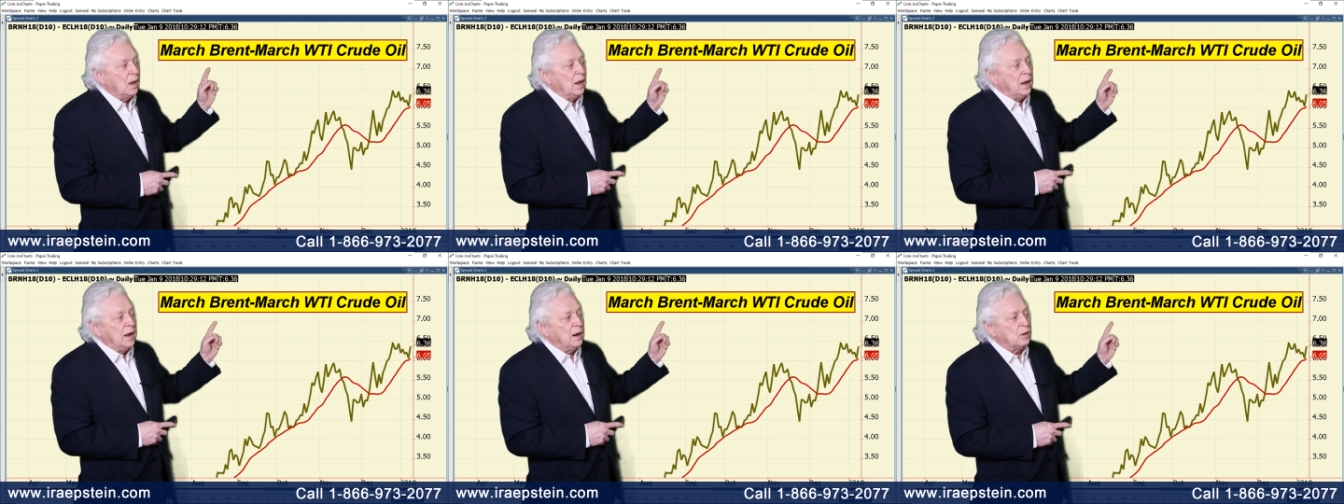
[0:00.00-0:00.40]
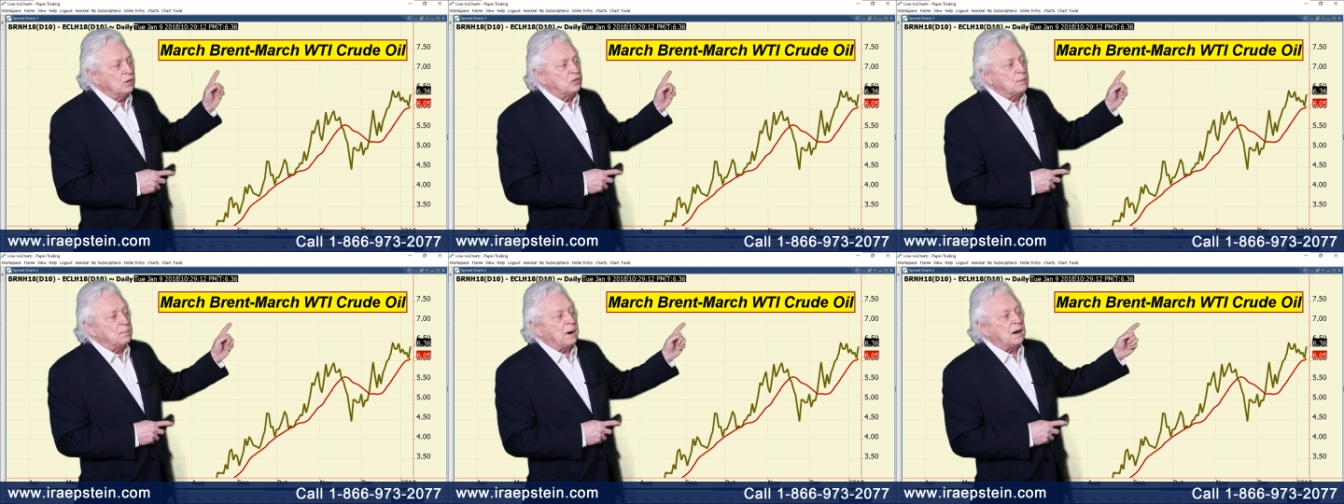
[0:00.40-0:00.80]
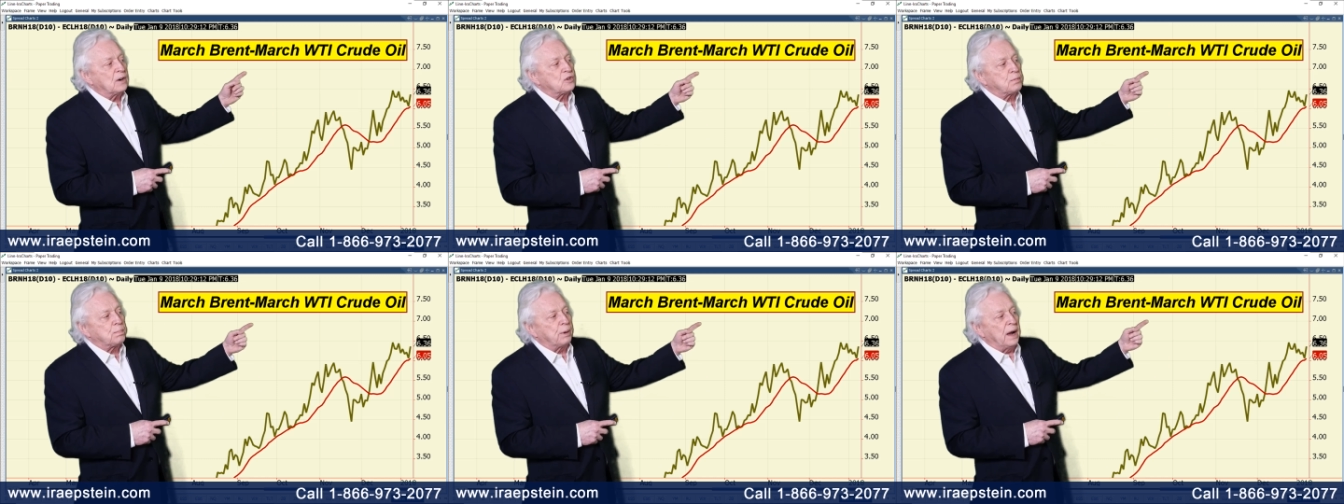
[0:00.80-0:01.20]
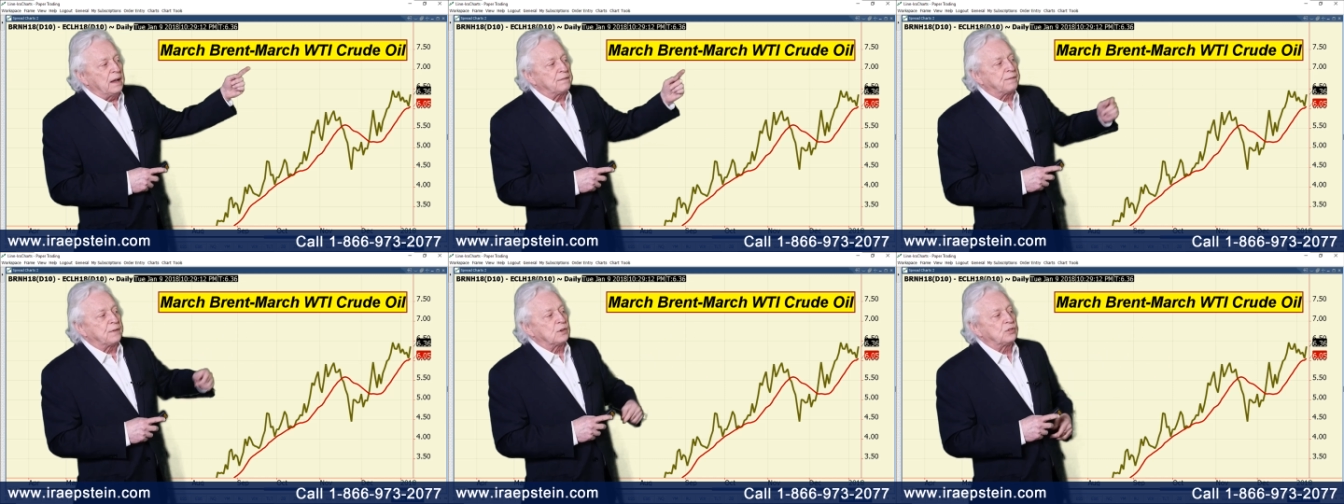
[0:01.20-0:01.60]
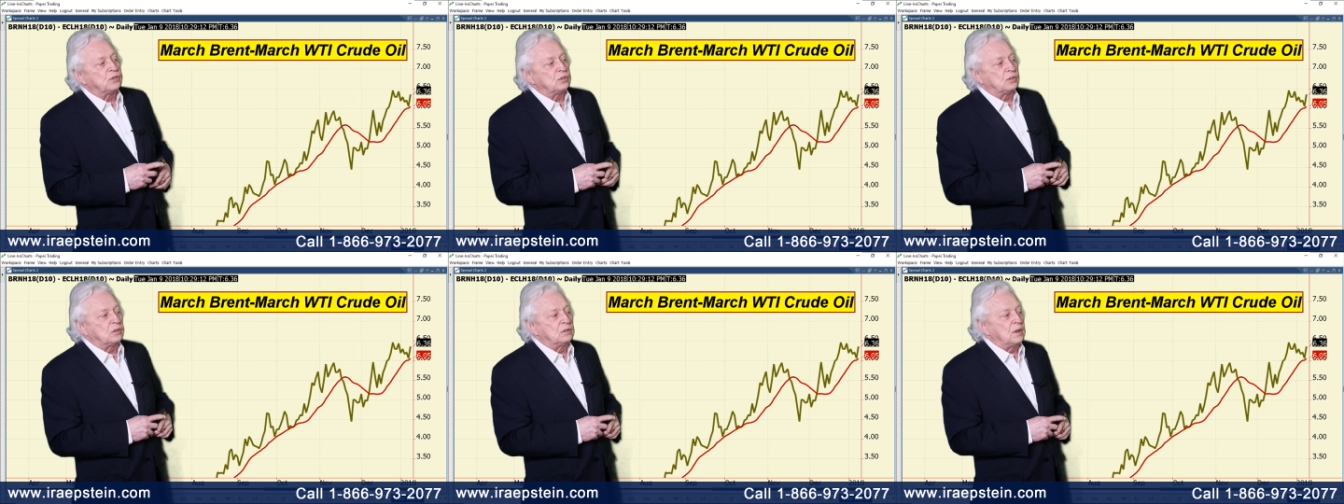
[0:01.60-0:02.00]
Here's the March Brent
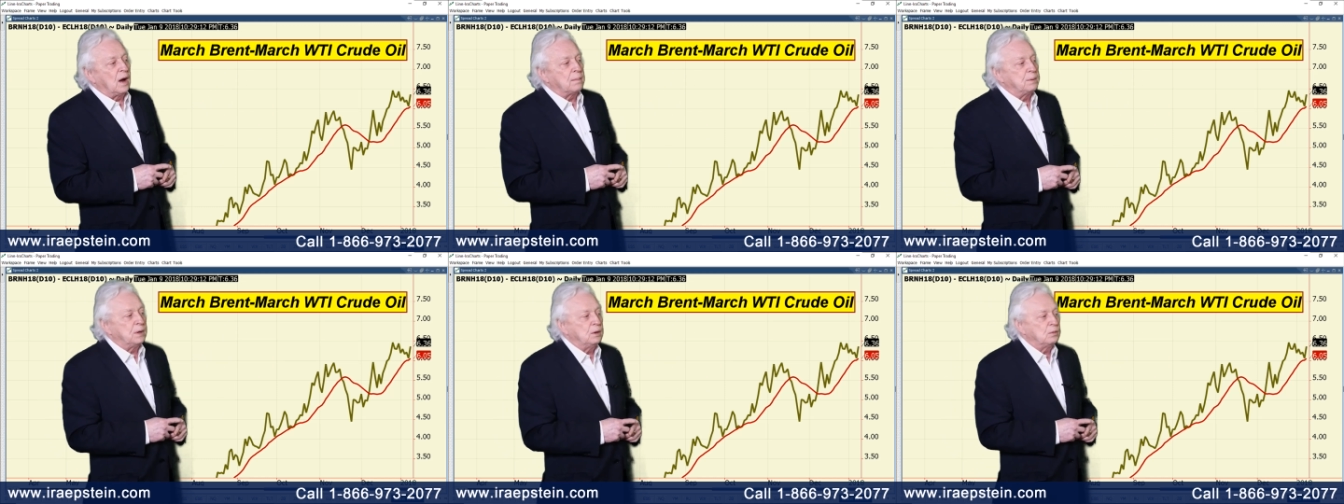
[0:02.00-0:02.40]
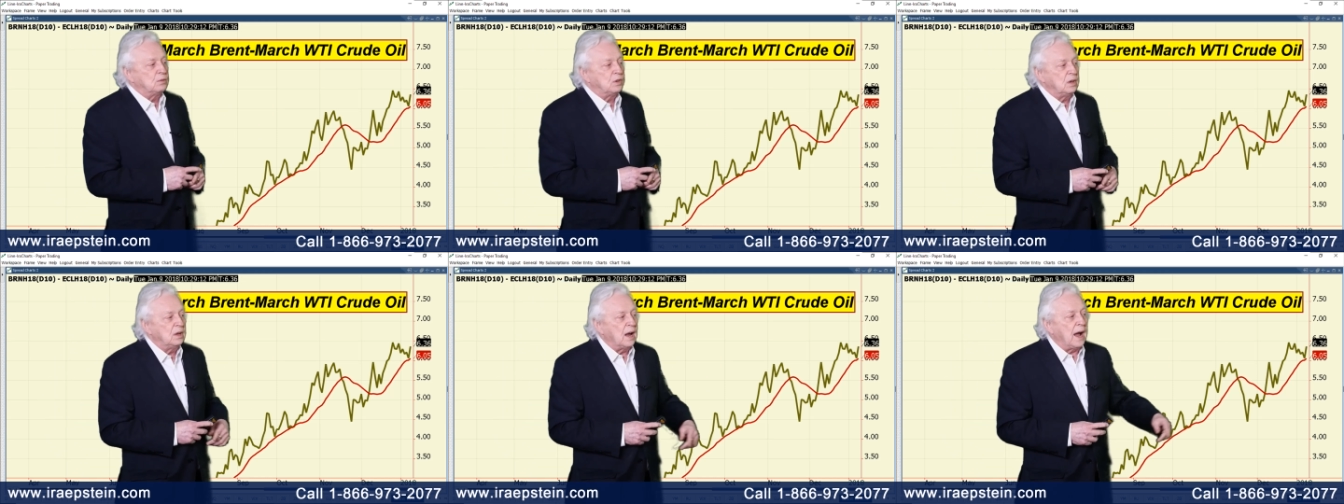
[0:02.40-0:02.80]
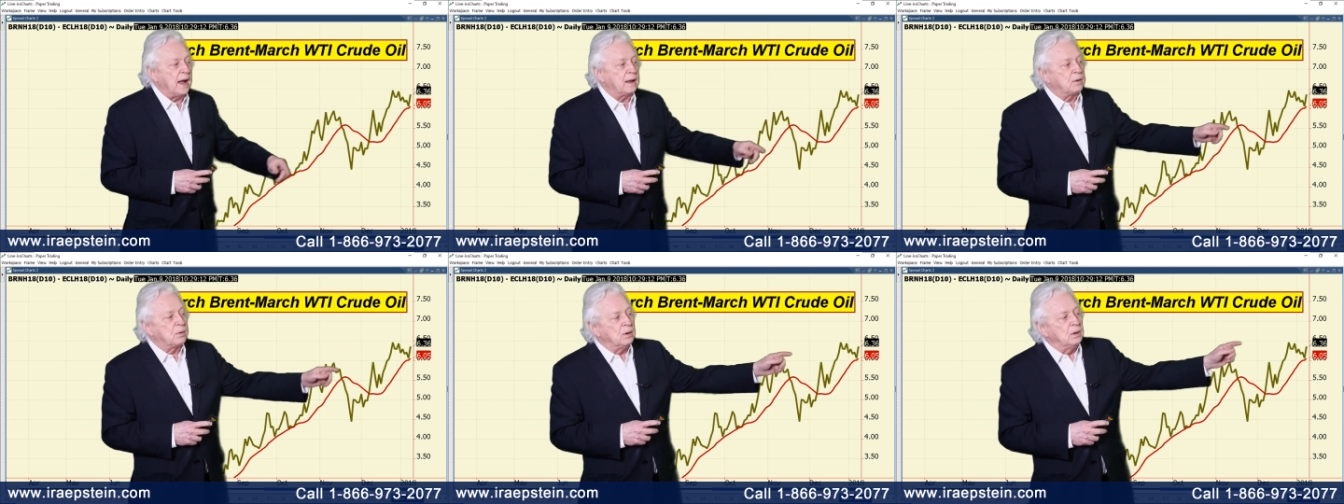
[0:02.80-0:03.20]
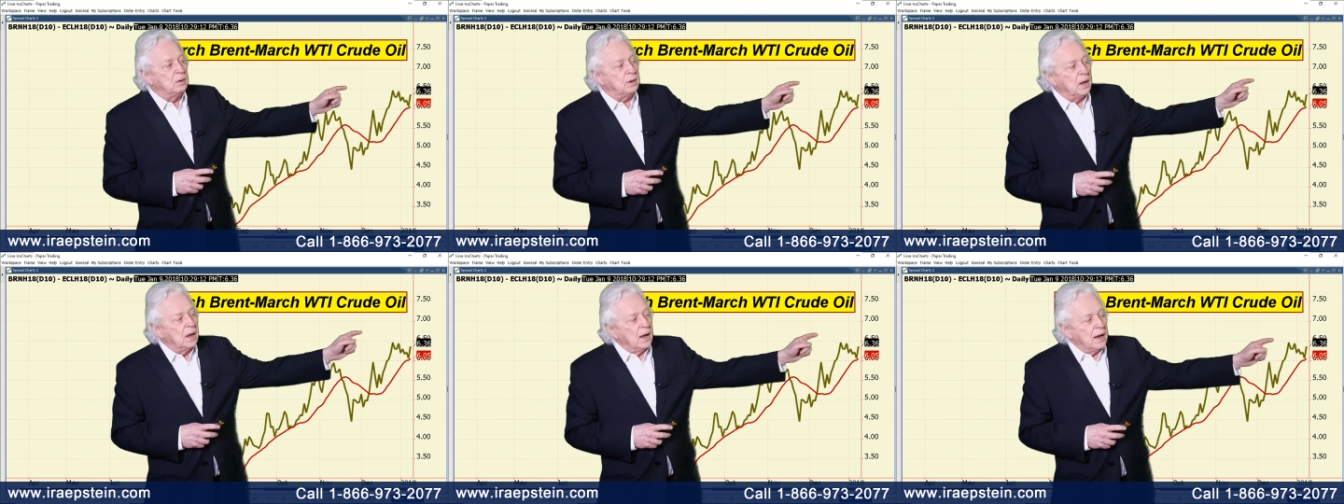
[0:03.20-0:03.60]
versus the WTI crude.